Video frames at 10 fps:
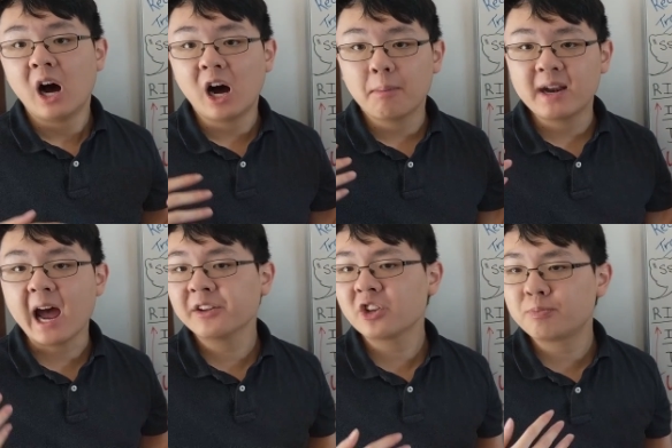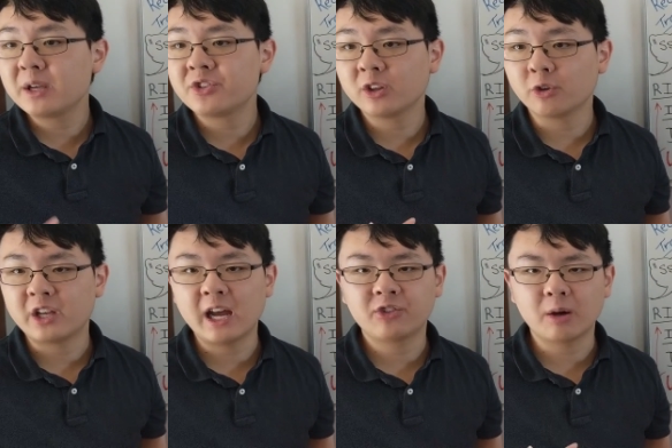An SSB signal
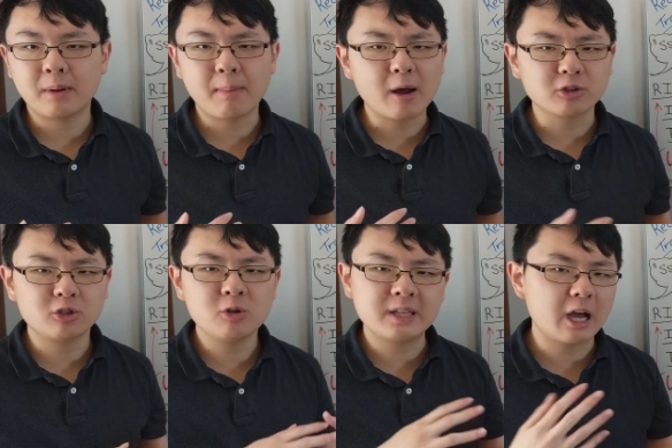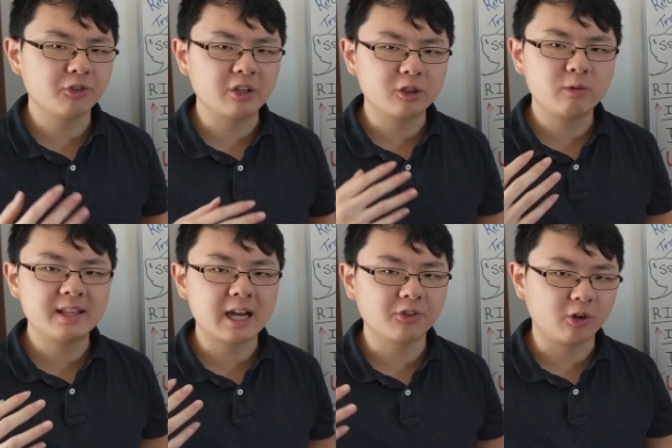takes up about 2,000 to
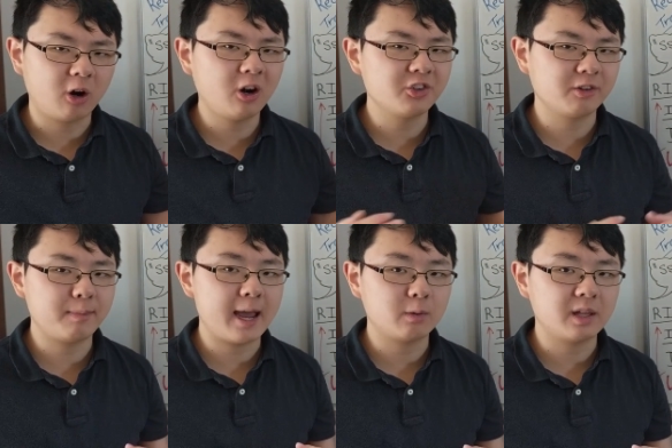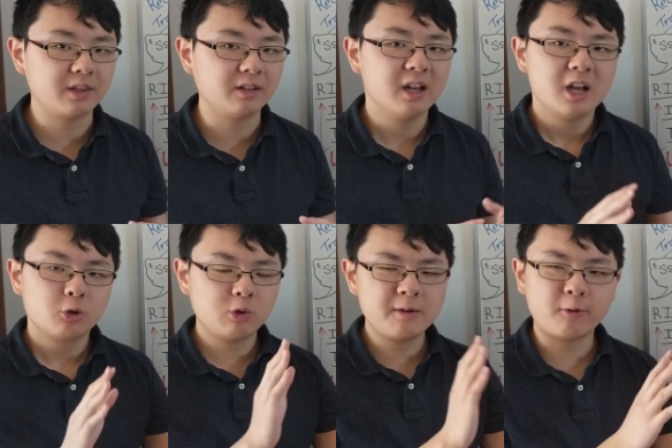3,000 hertz of bandwidth, and
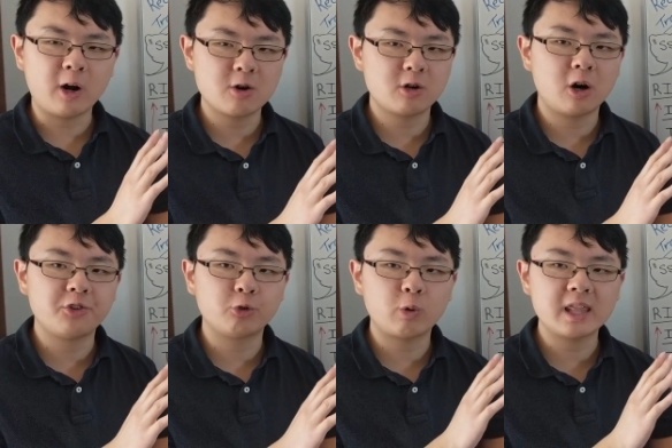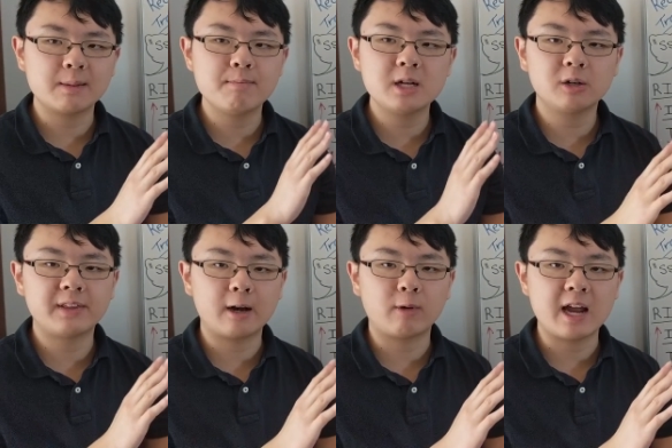2,400 hertz is right in the middle
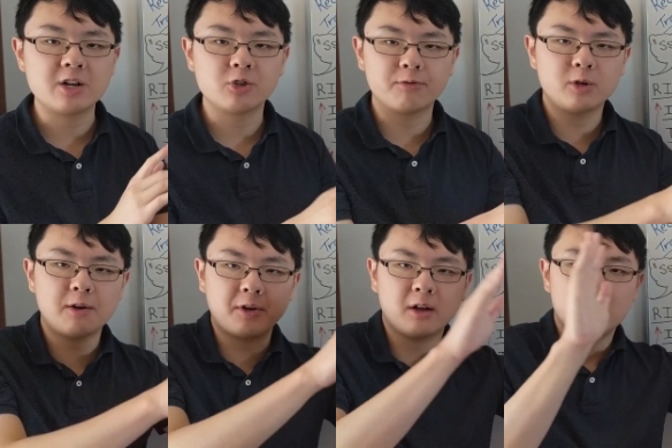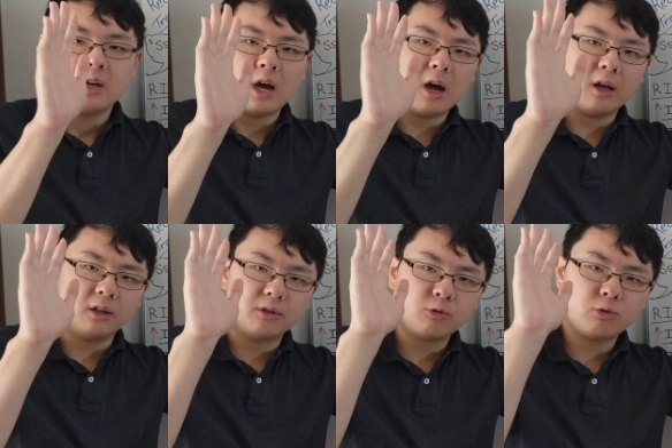of that range. So if you have
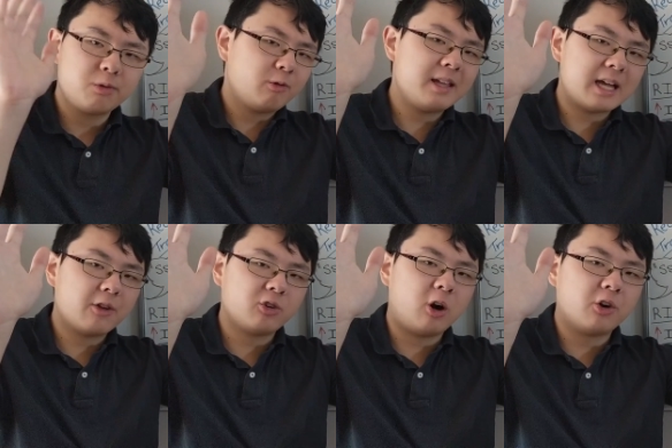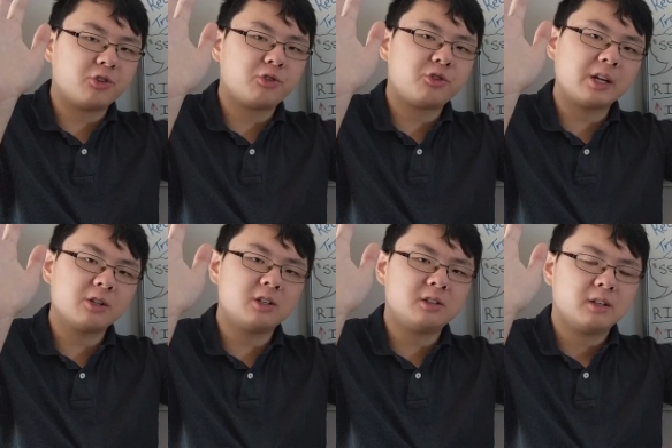a 3,000 hertz
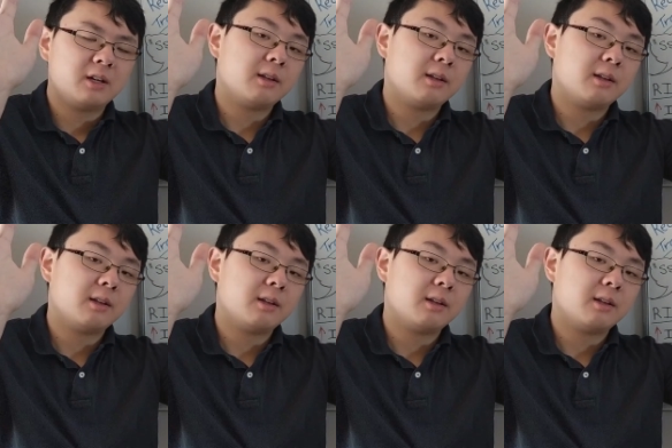signal